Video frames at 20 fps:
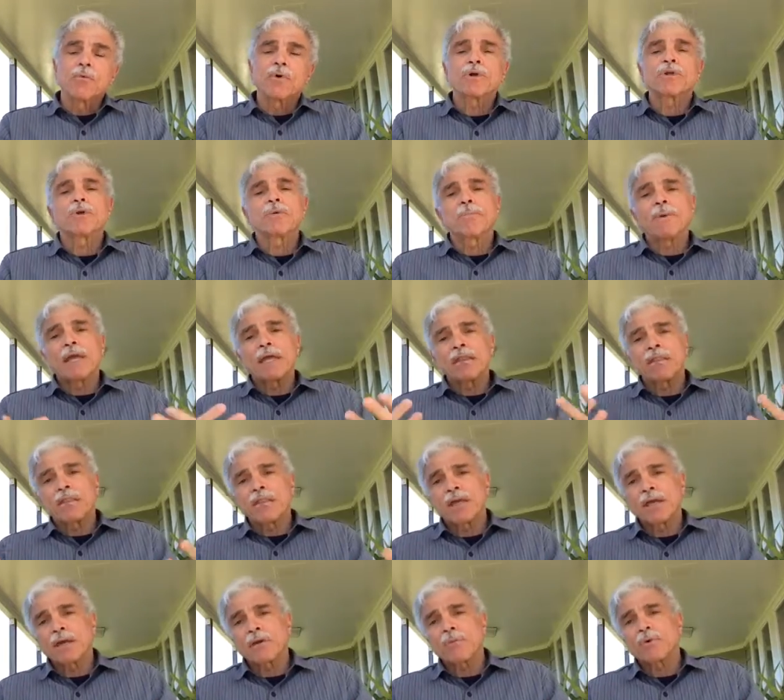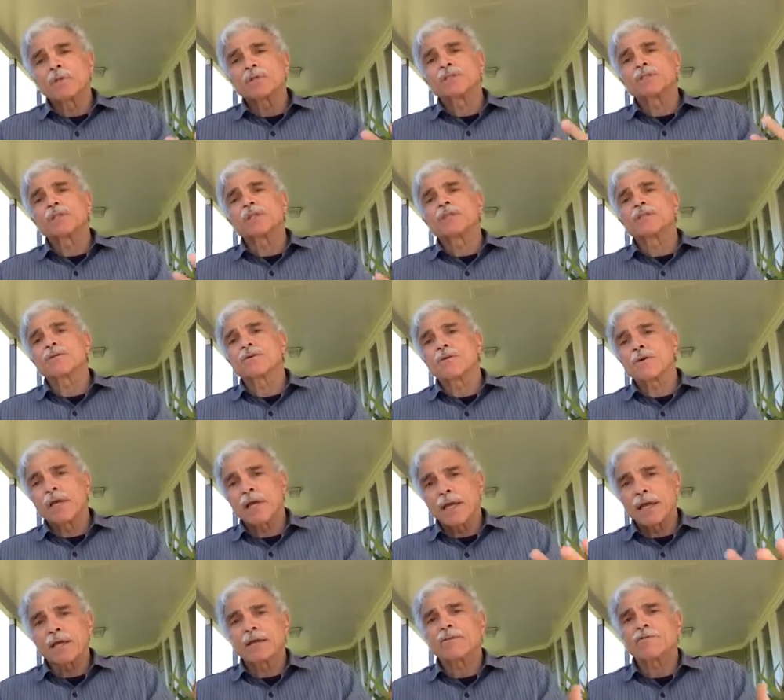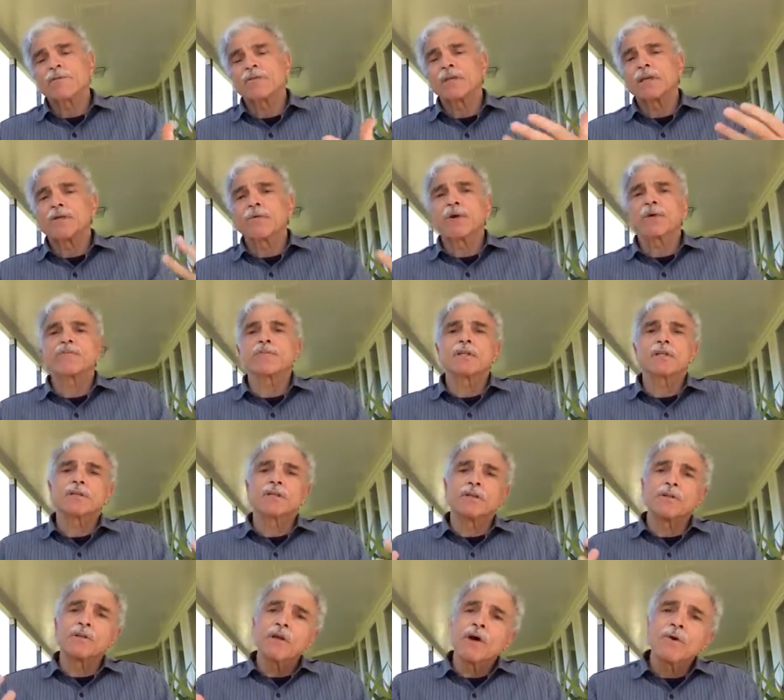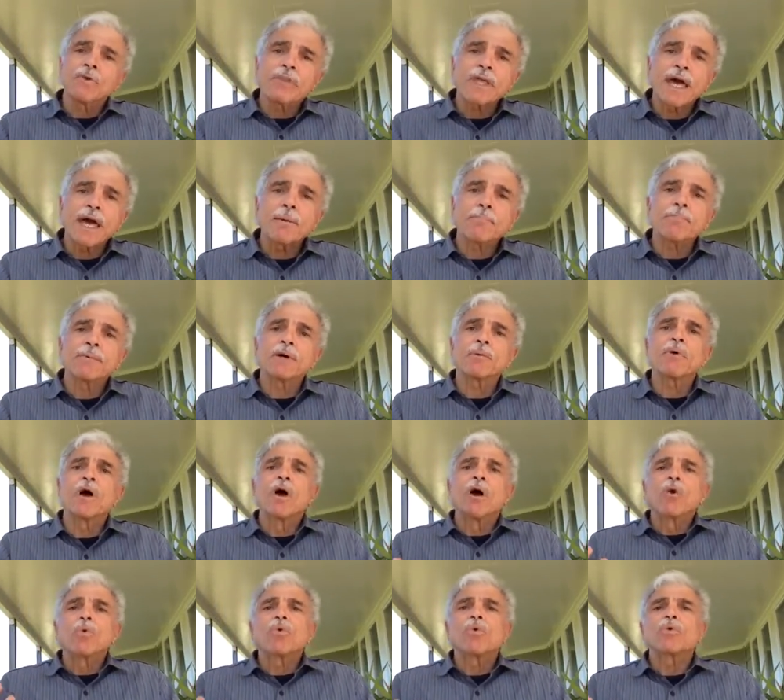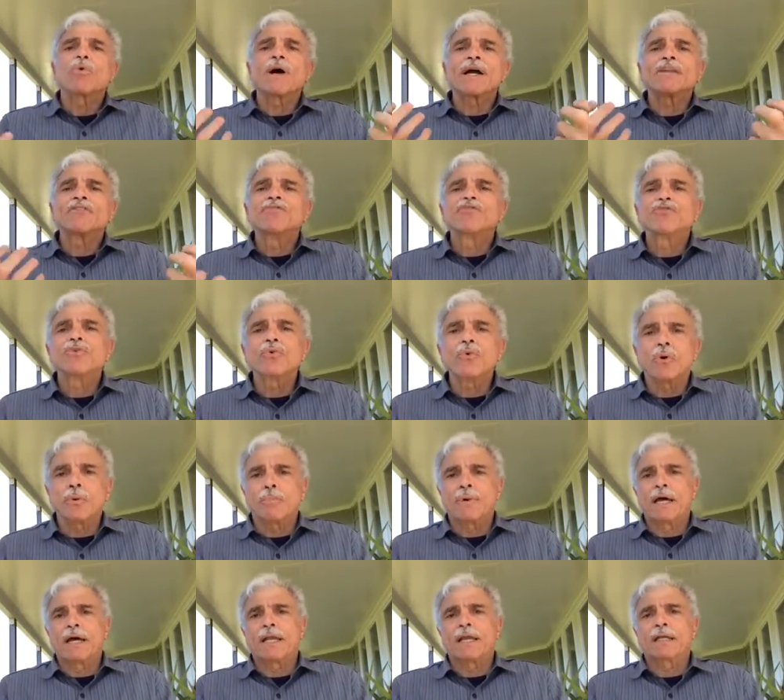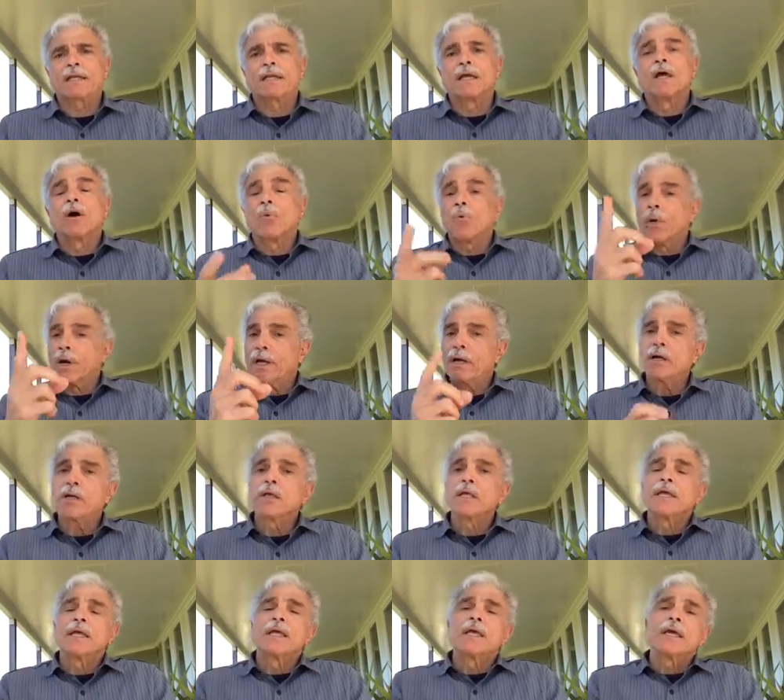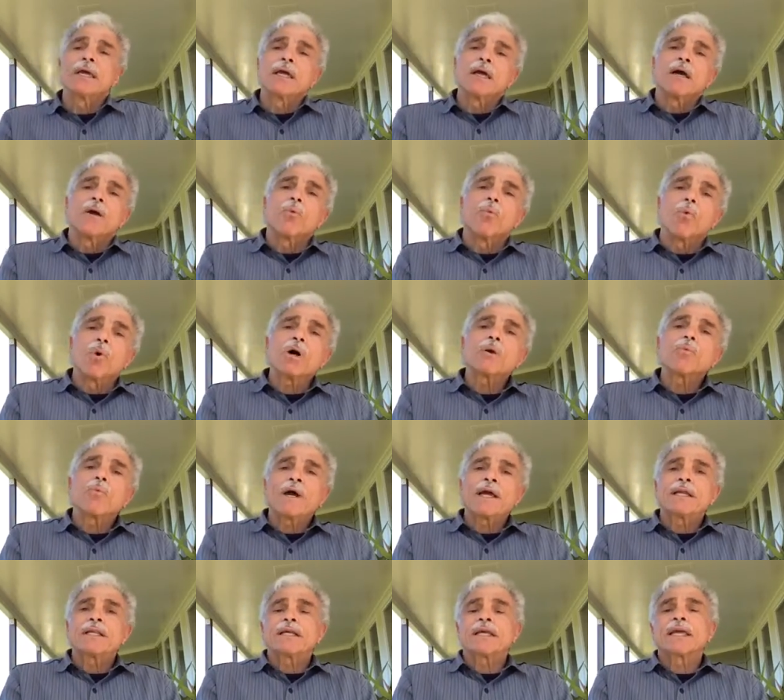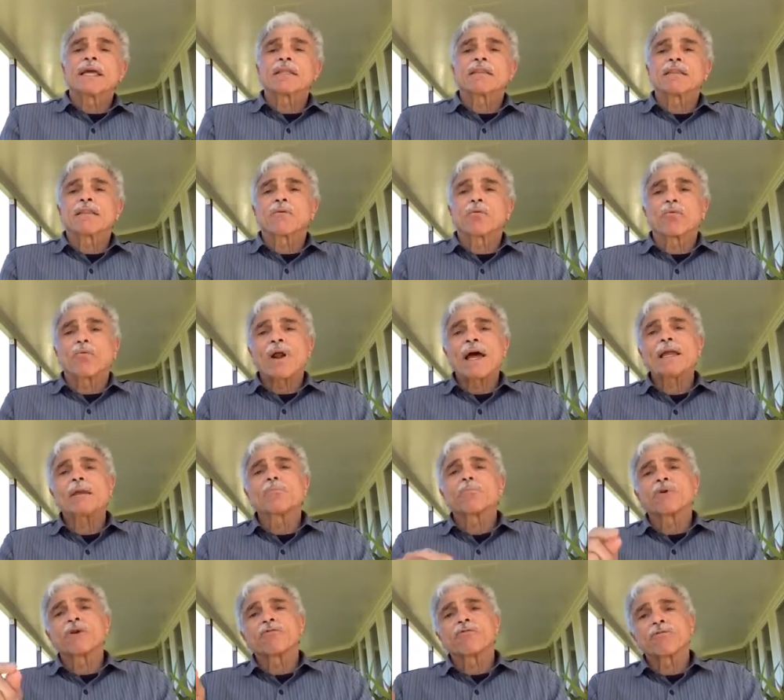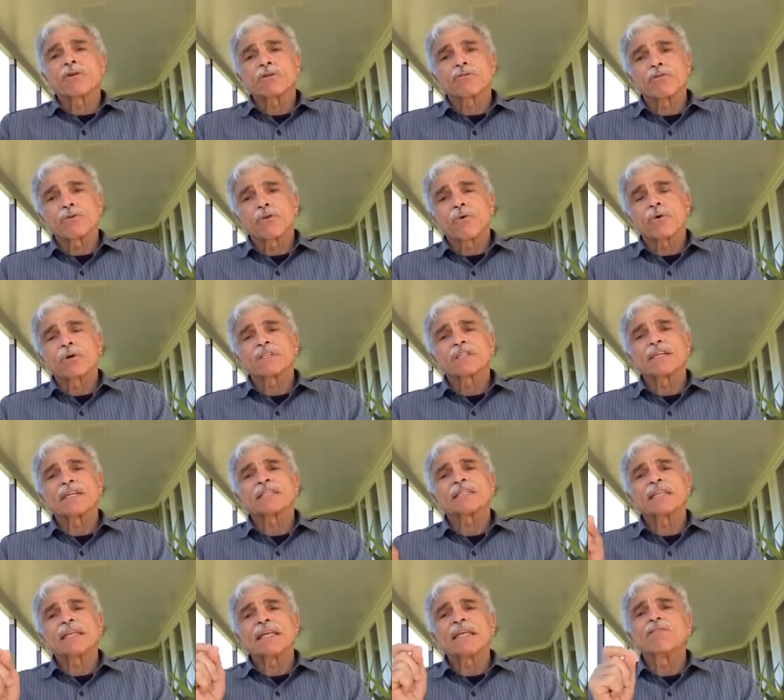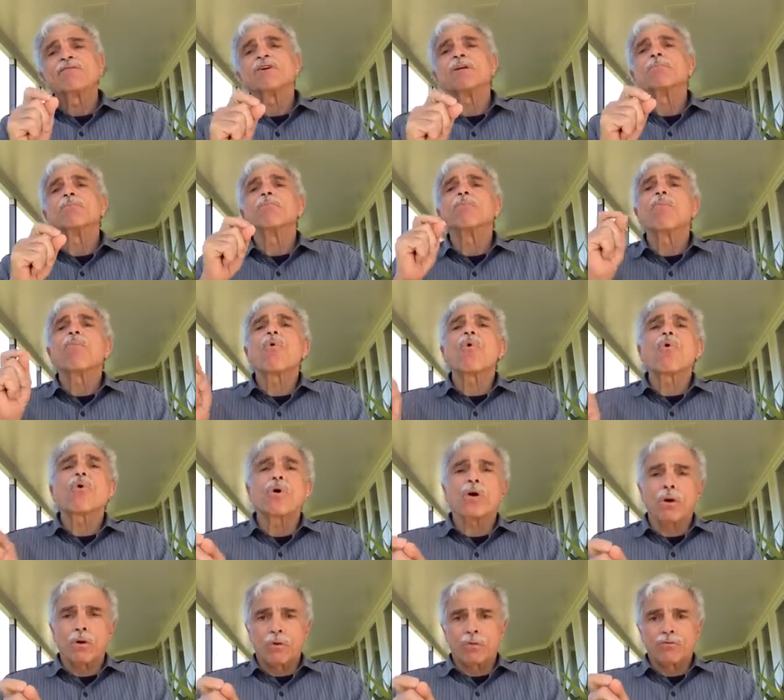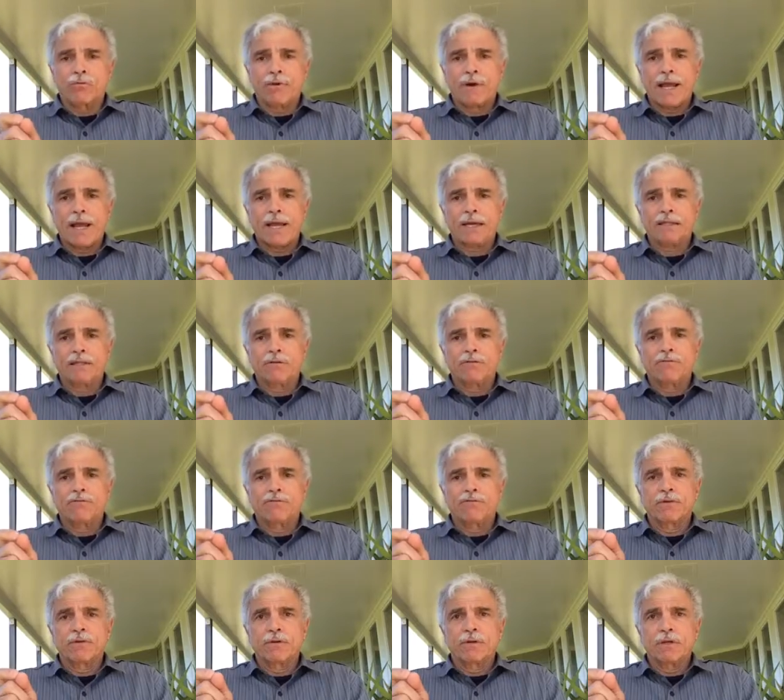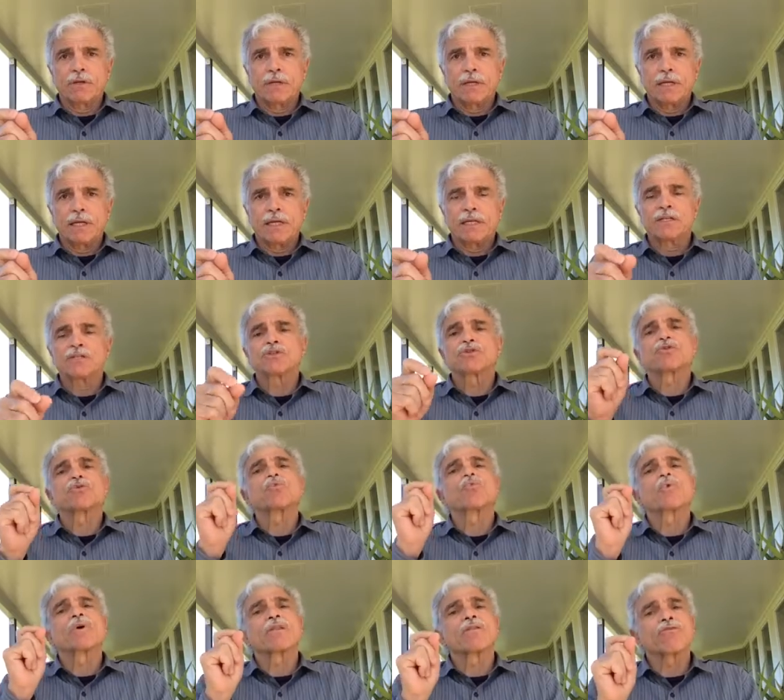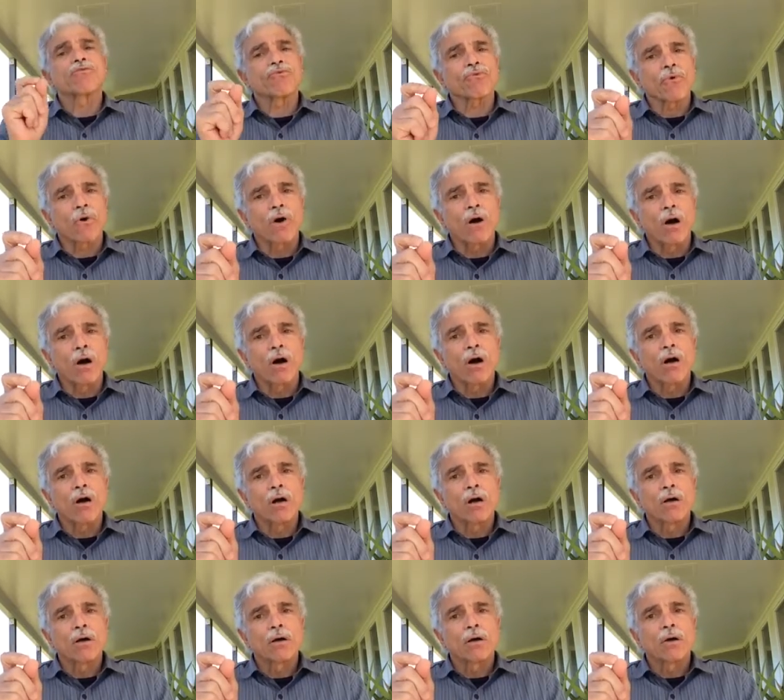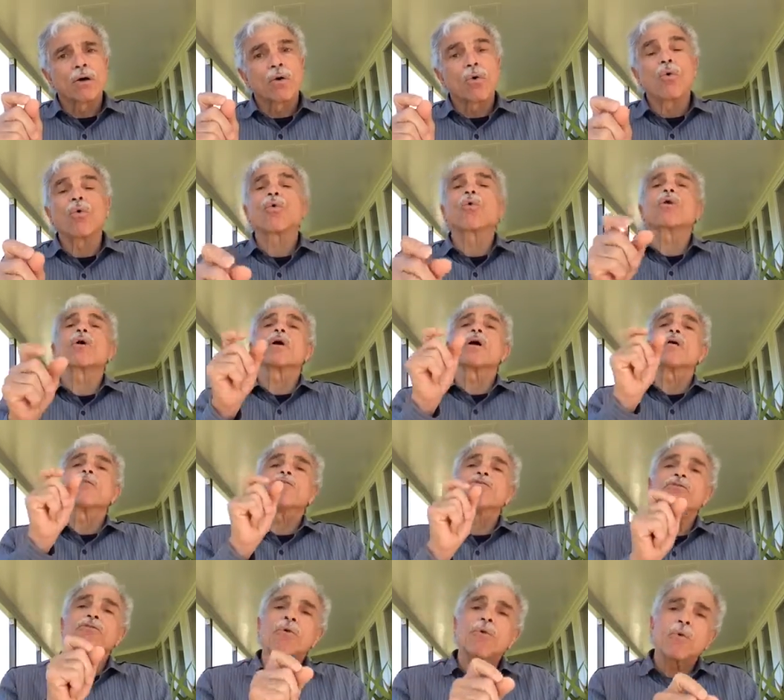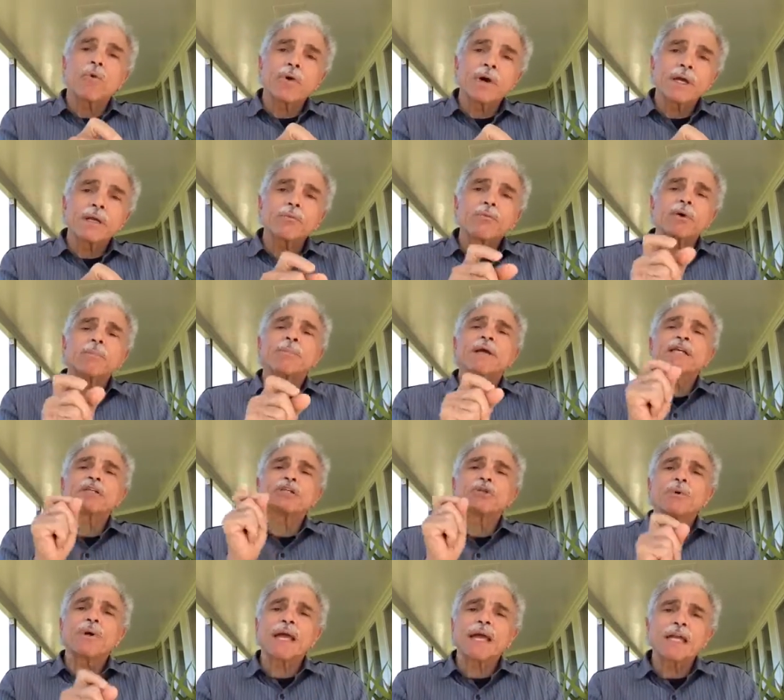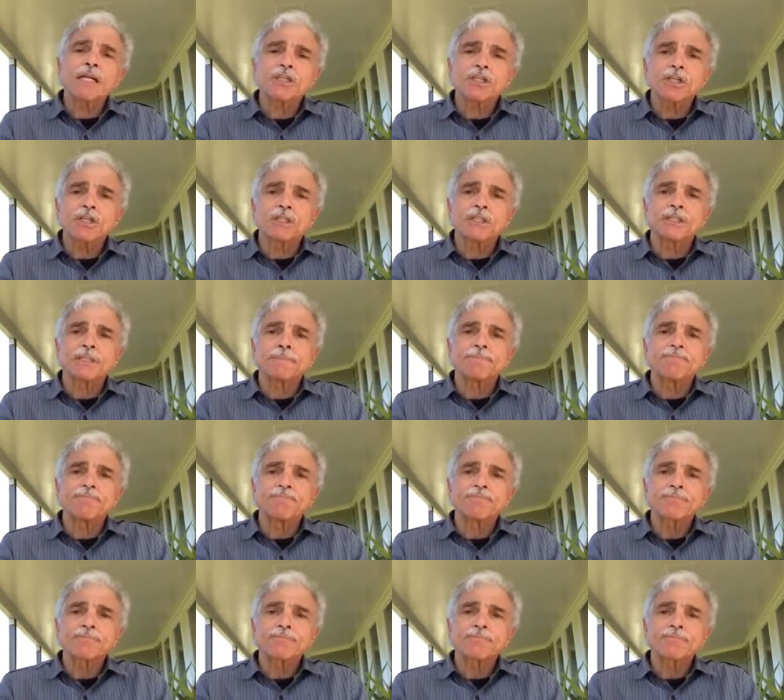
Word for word: Well, you may think, well, geez, okay, it's interesting to know that, but what do I do about it? Well, one way to get the right prefrontal cortex even more overactive is to withdraw or avoid what makes you anxious.